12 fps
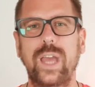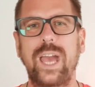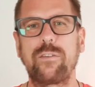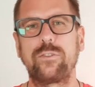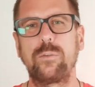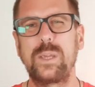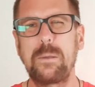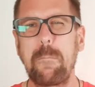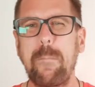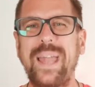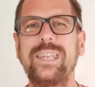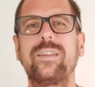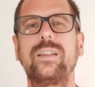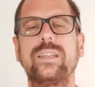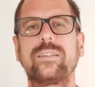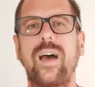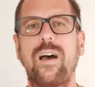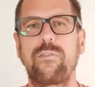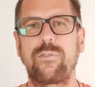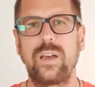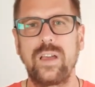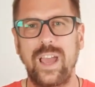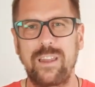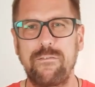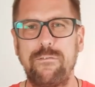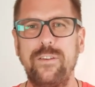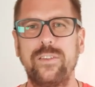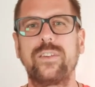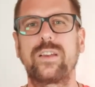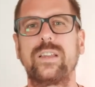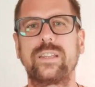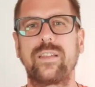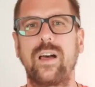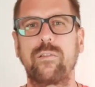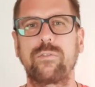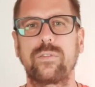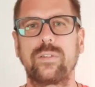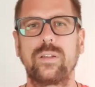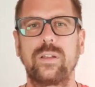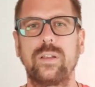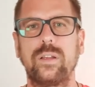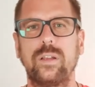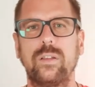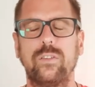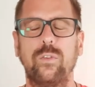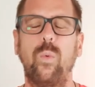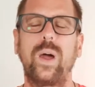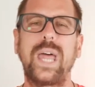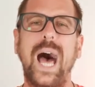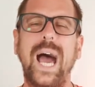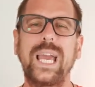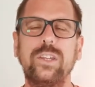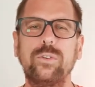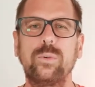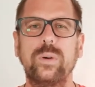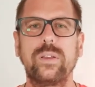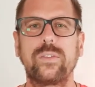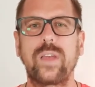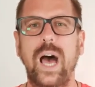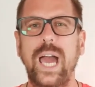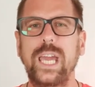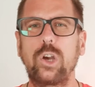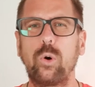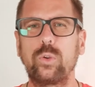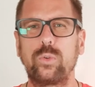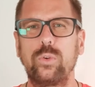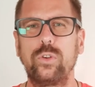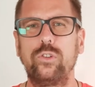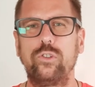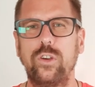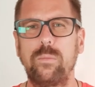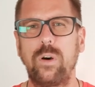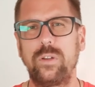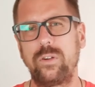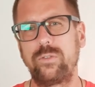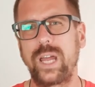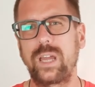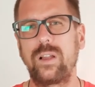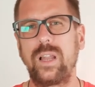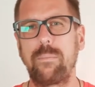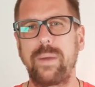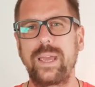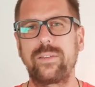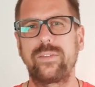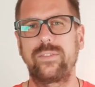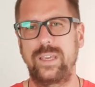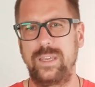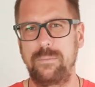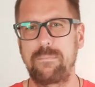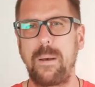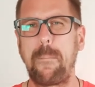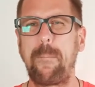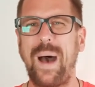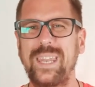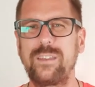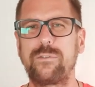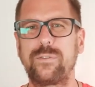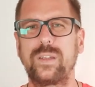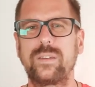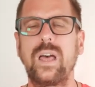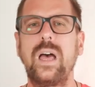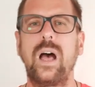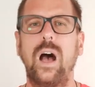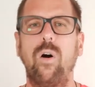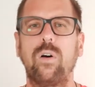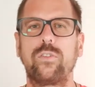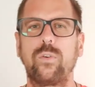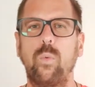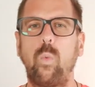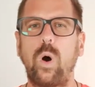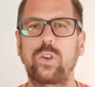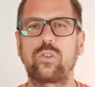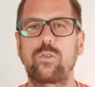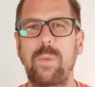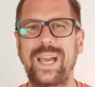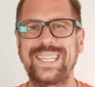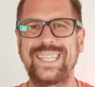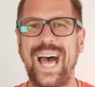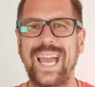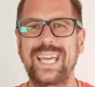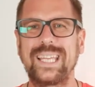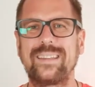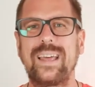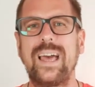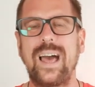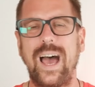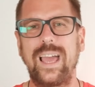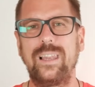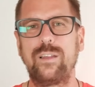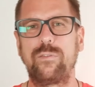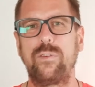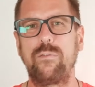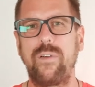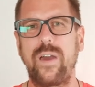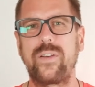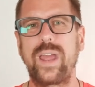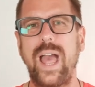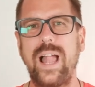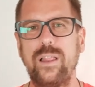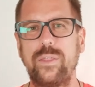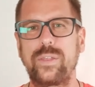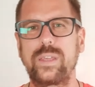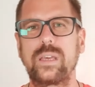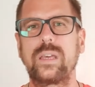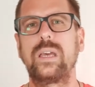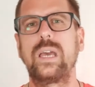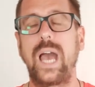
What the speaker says: You have to be mentally tough and physically tough. So what I do is I go to the gym on a regular basis. I keep my body fit. I also watch my diet. I live very healthy.